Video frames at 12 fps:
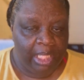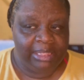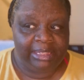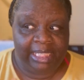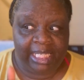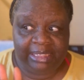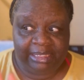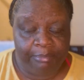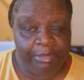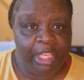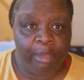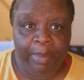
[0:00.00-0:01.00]
said
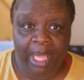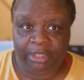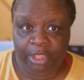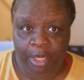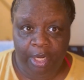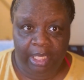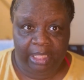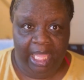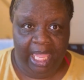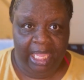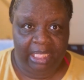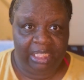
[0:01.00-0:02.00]
something about the
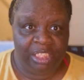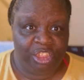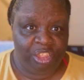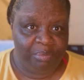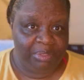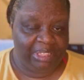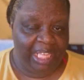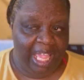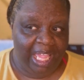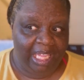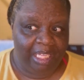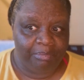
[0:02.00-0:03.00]
hurricane, and she was
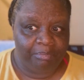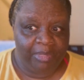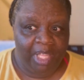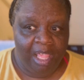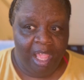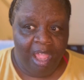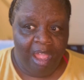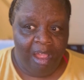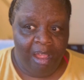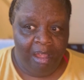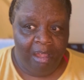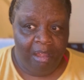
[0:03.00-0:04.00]
like,
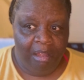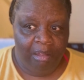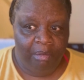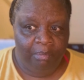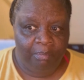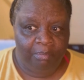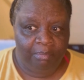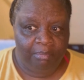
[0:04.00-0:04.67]
um,